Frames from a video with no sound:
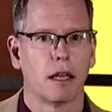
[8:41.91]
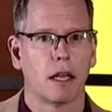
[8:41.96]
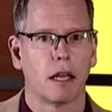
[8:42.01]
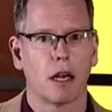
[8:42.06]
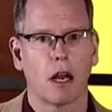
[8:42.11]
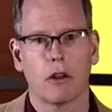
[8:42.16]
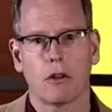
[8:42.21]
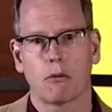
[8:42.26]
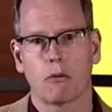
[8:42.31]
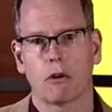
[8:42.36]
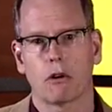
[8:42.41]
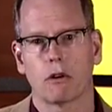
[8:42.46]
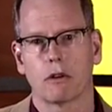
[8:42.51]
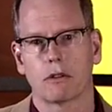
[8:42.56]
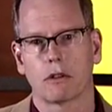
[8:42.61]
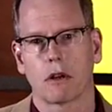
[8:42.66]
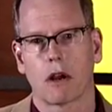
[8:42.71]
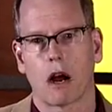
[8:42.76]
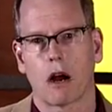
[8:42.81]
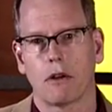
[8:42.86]
In other
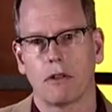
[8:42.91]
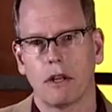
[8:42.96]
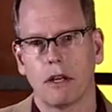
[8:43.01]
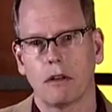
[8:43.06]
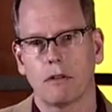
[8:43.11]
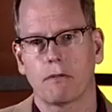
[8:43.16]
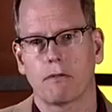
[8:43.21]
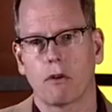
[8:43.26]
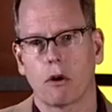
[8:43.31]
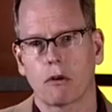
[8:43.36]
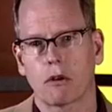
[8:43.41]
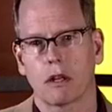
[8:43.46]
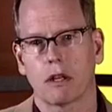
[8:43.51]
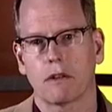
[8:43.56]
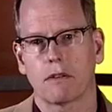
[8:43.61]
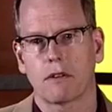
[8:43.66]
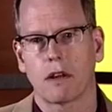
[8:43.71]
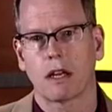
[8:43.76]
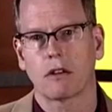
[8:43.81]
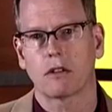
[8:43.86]
words, are these
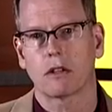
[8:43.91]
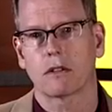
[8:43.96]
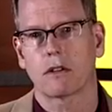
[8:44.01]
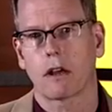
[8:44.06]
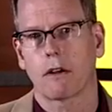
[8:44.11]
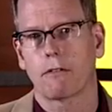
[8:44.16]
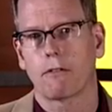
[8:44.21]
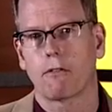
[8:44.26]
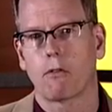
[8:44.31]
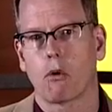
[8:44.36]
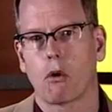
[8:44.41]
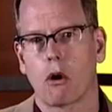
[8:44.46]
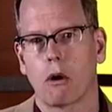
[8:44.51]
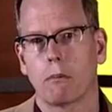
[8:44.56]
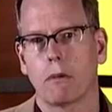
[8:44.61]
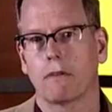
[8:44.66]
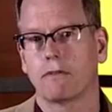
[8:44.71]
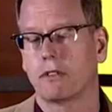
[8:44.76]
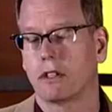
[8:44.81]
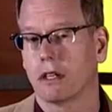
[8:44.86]
vocalizations a
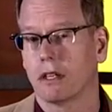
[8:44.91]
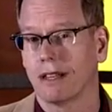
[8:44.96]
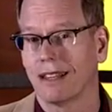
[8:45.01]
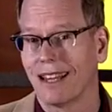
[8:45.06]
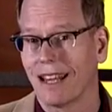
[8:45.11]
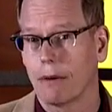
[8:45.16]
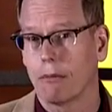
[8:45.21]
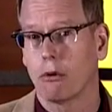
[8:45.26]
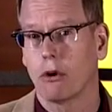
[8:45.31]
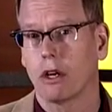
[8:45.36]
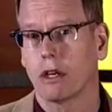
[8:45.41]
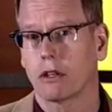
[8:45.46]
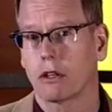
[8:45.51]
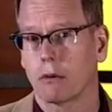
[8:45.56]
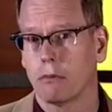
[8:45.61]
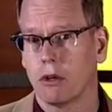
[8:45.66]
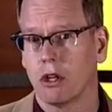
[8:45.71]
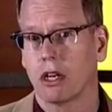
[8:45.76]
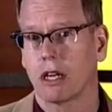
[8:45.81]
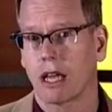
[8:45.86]
form of deliberate
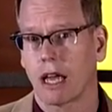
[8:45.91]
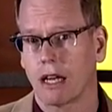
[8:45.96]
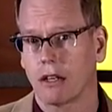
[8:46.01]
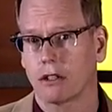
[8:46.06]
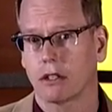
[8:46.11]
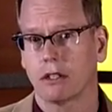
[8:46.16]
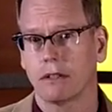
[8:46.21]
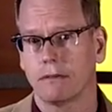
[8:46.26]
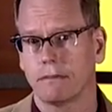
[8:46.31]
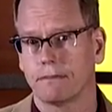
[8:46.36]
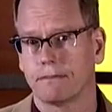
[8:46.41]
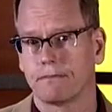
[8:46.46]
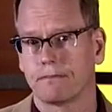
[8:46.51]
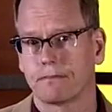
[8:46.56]
communication?